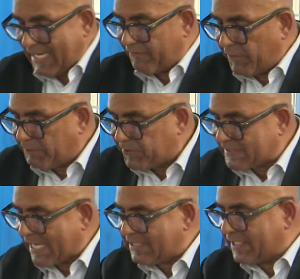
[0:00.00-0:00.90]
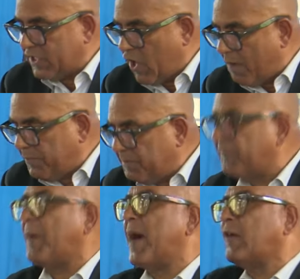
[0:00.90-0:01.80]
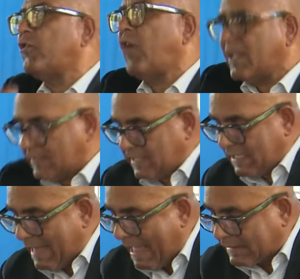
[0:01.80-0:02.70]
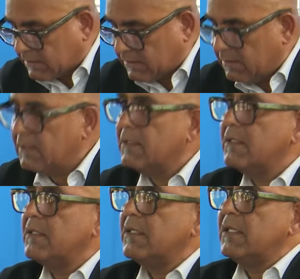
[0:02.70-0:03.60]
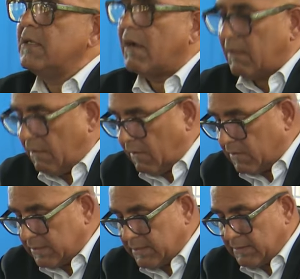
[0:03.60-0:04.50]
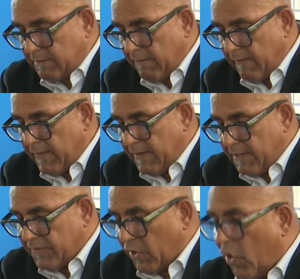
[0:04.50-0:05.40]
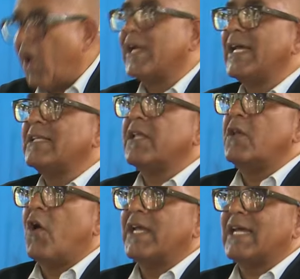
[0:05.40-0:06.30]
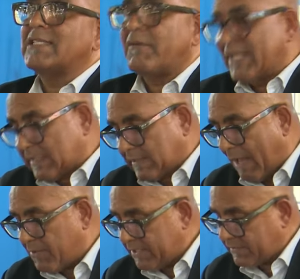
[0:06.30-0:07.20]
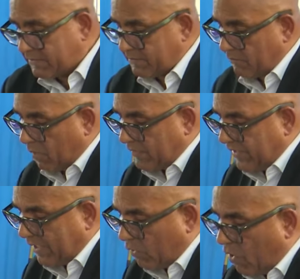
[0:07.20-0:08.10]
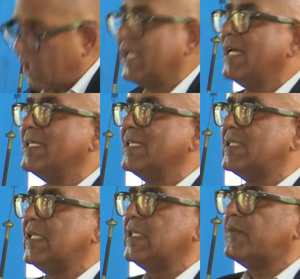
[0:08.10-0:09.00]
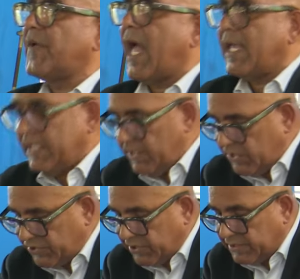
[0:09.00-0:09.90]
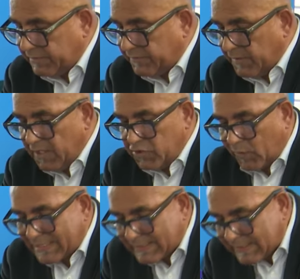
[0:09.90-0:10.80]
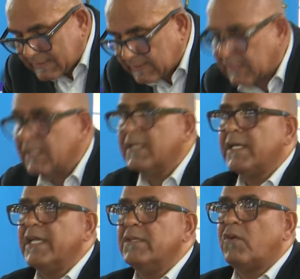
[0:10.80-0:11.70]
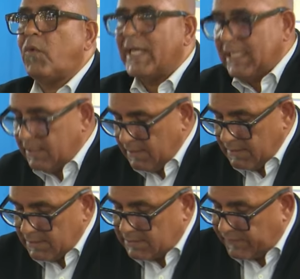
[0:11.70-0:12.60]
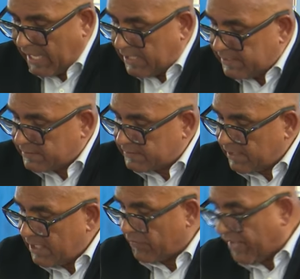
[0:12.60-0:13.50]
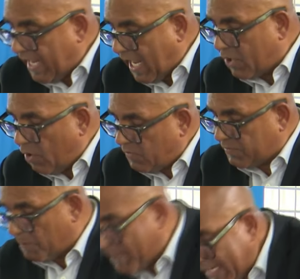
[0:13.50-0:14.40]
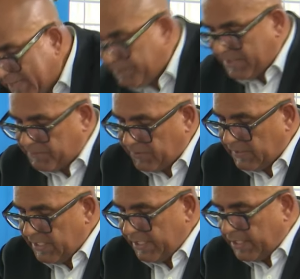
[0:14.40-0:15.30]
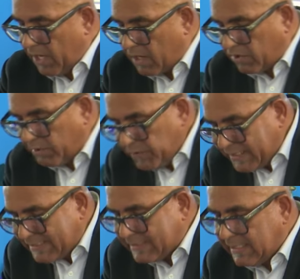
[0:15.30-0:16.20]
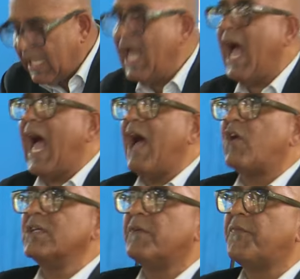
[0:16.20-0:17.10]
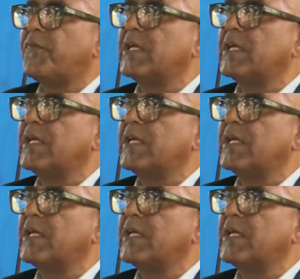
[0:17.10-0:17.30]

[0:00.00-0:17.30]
and have represented young people from across the land in our courts. The lawyers have established what they call the Ceasefire Initiative to assist in quelling this violence. They, along with many people in our community, are on the